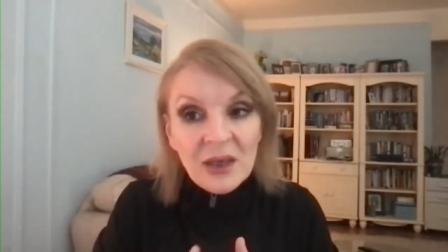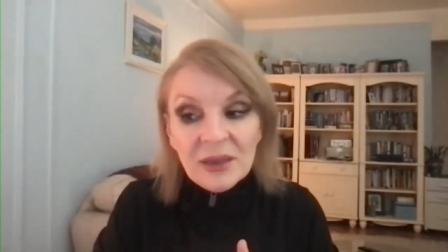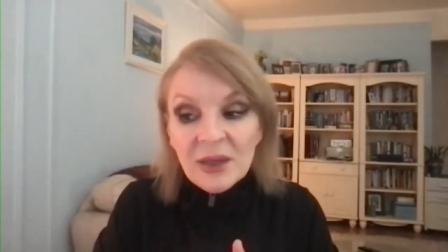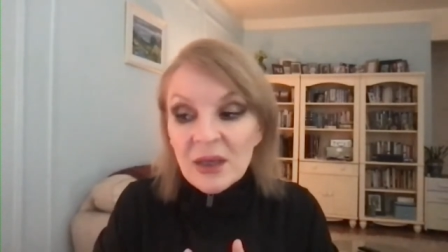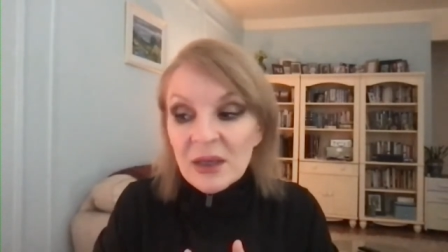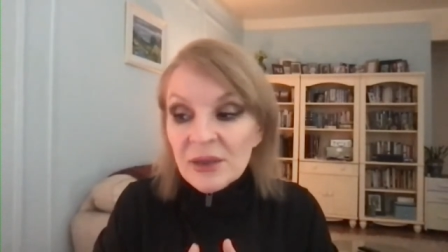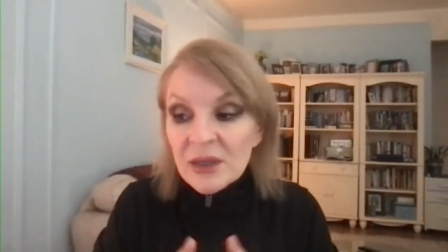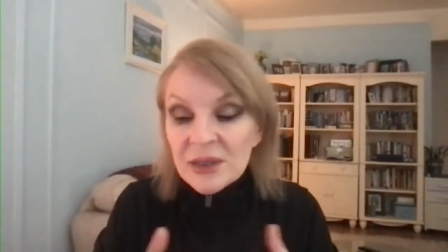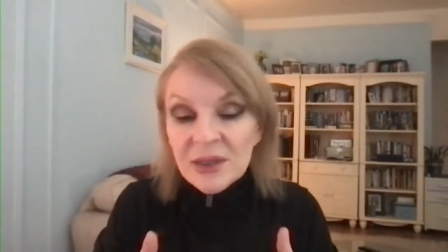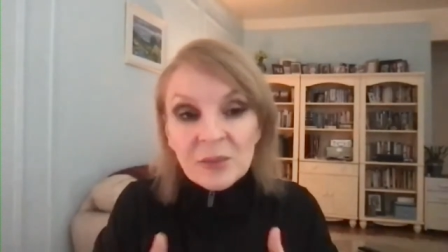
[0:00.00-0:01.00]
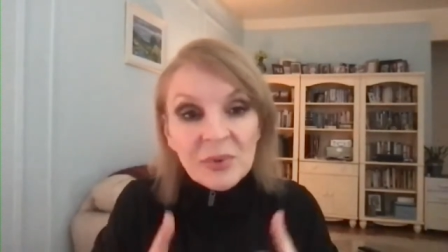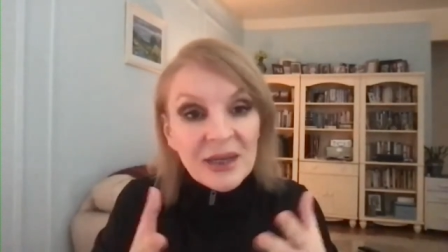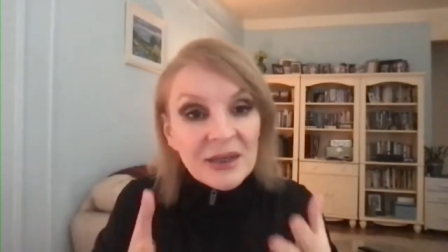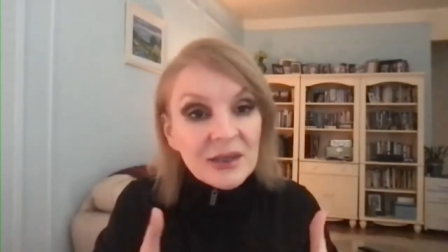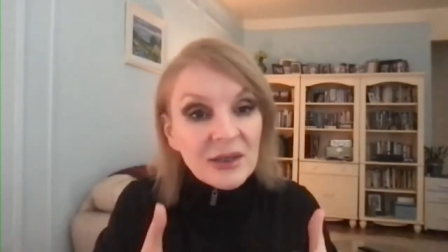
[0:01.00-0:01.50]
the, these thin
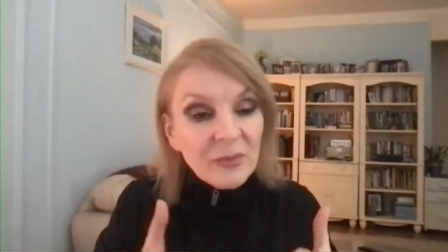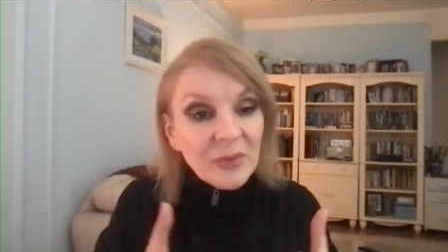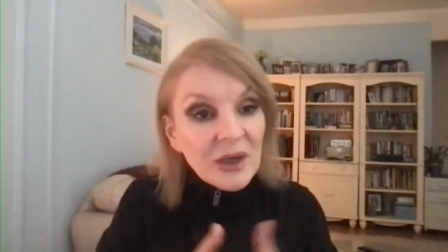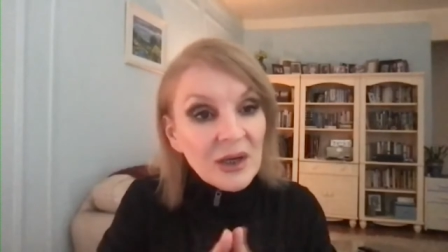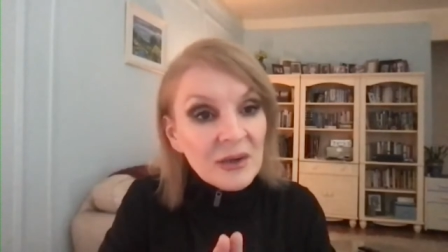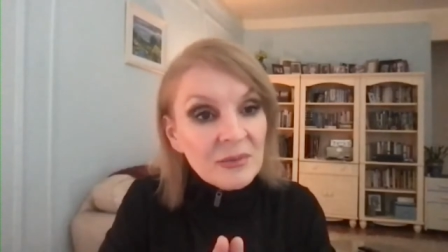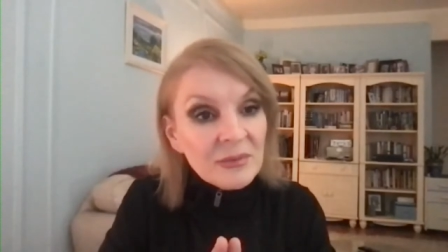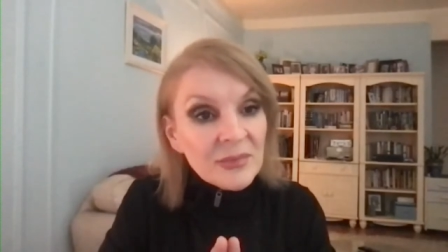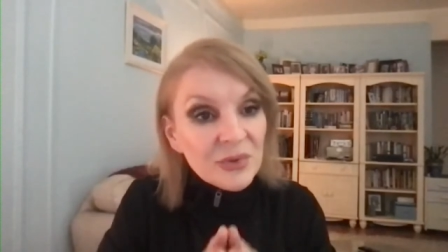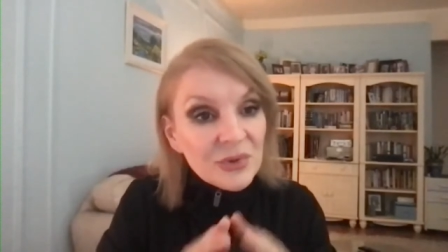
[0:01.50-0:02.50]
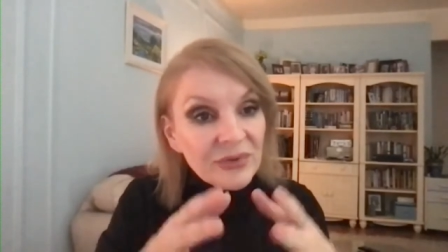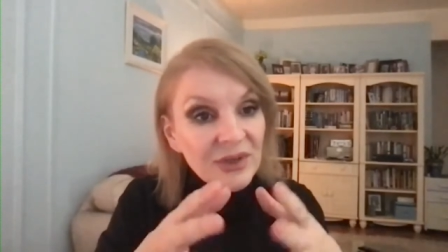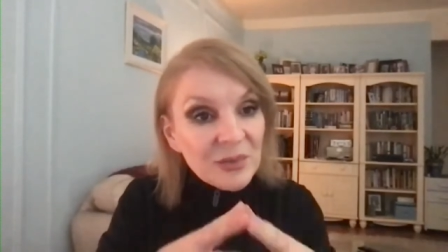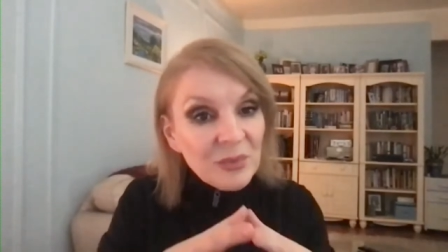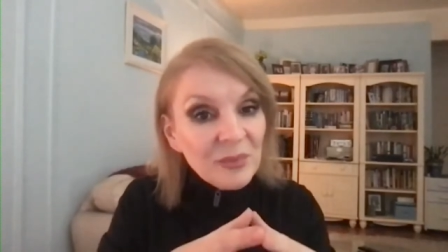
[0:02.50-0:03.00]
places have become sort of
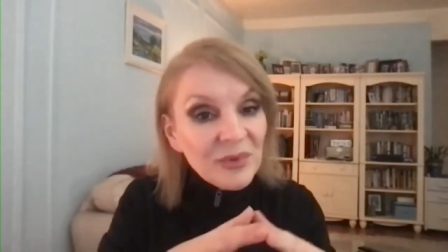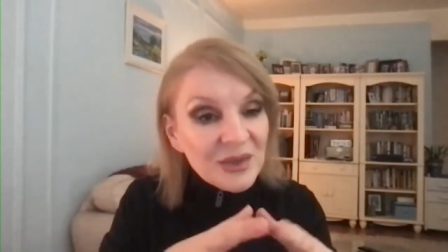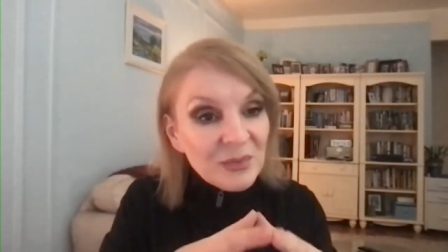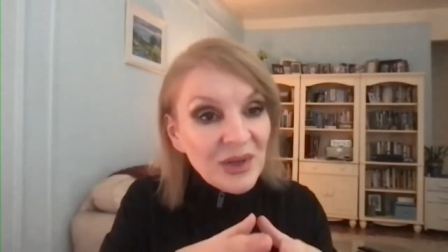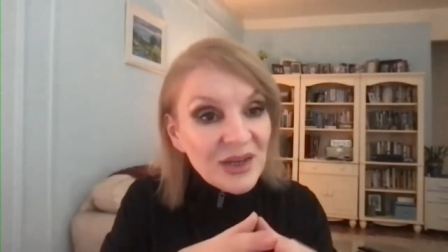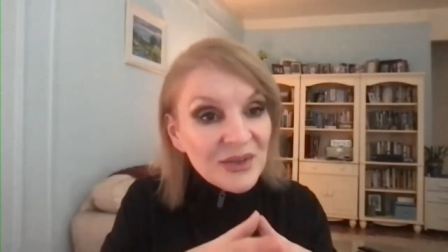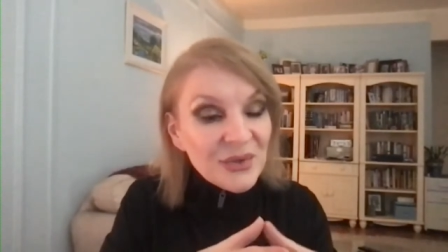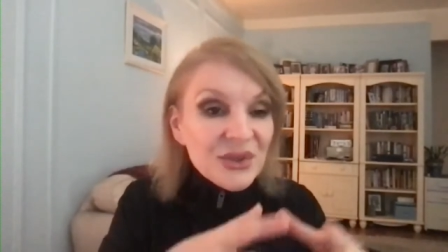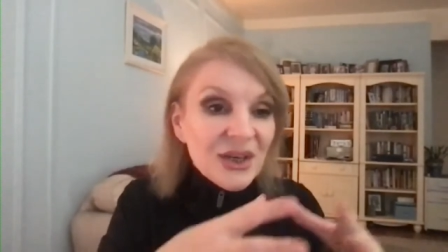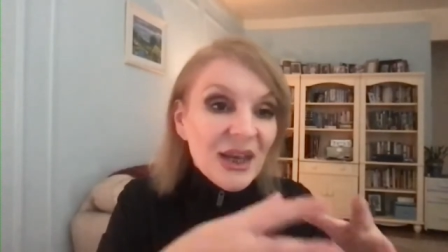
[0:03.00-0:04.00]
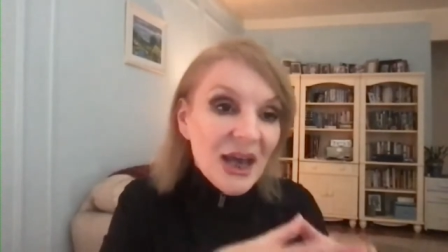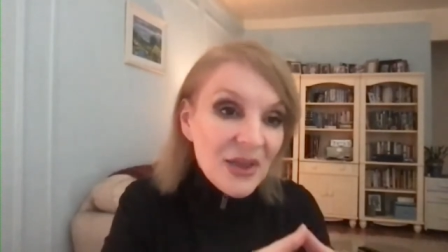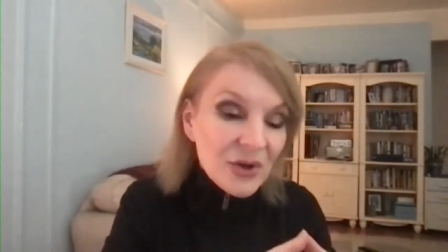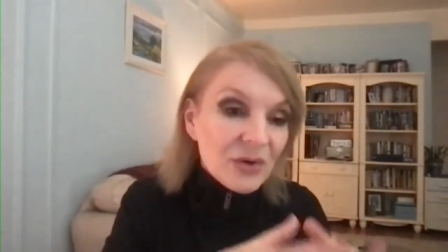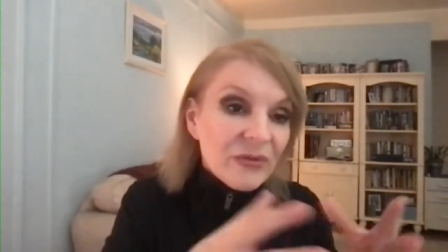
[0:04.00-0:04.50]
these these places to
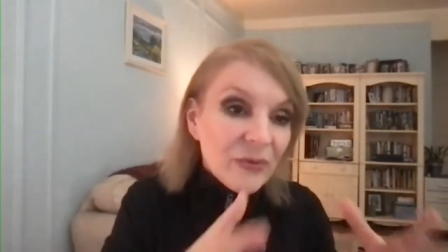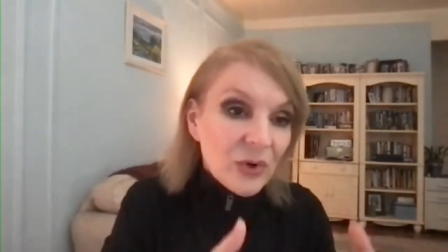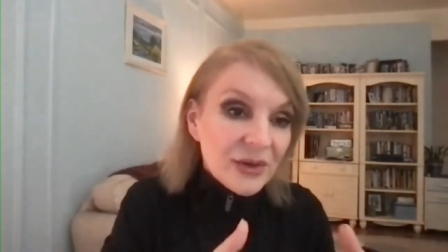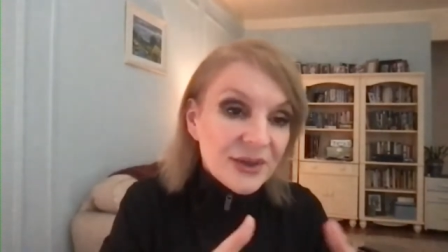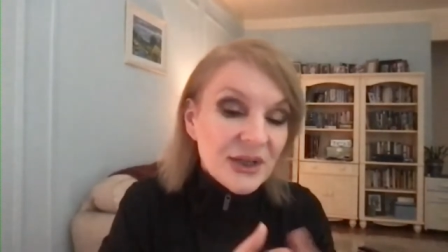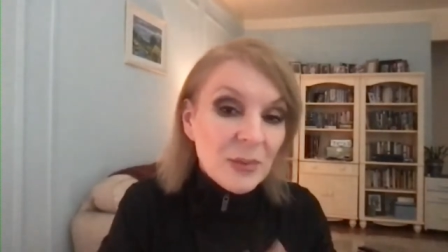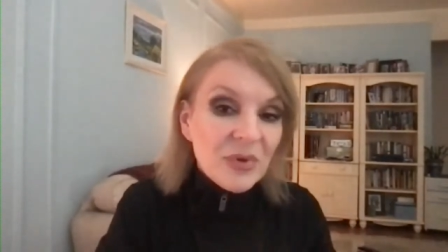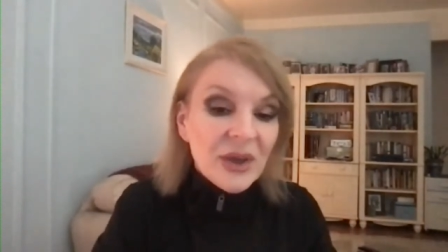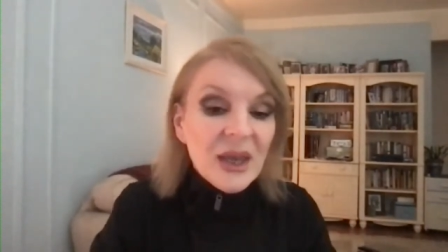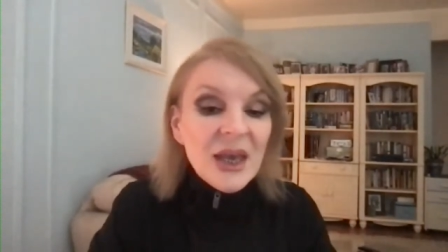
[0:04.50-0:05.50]
gather for this type of thing